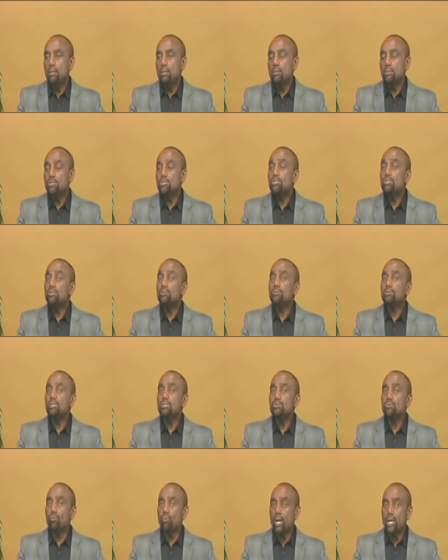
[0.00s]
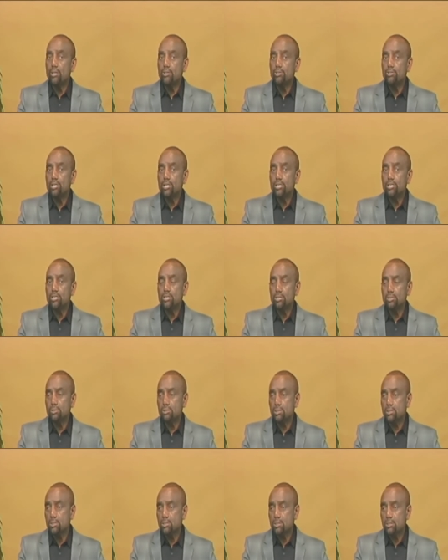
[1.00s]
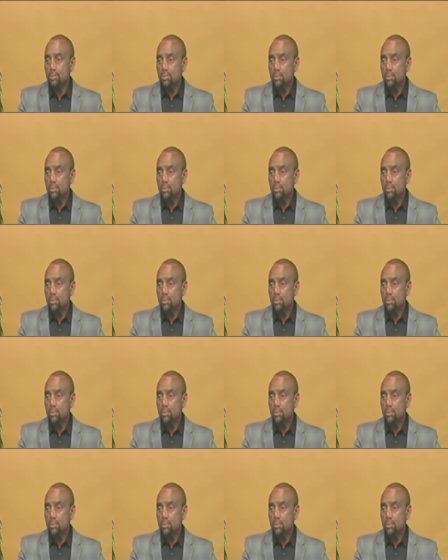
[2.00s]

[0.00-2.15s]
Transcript: Stillness. Why do you say stillness?